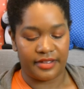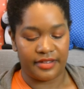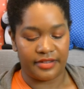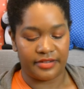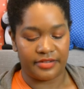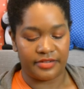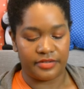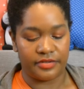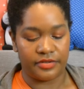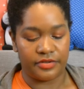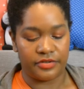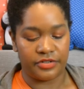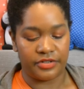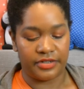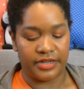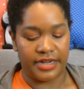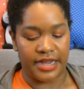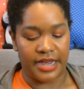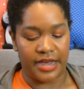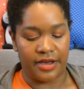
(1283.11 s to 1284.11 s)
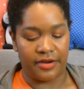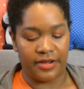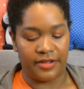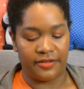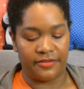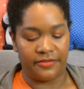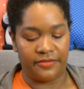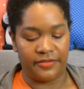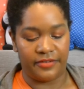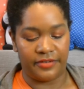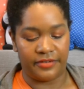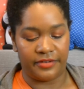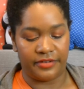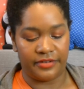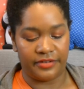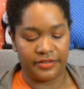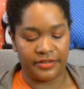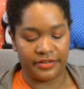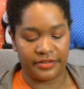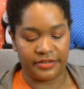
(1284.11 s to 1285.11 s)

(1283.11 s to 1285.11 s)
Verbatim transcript: it's usually how I feel.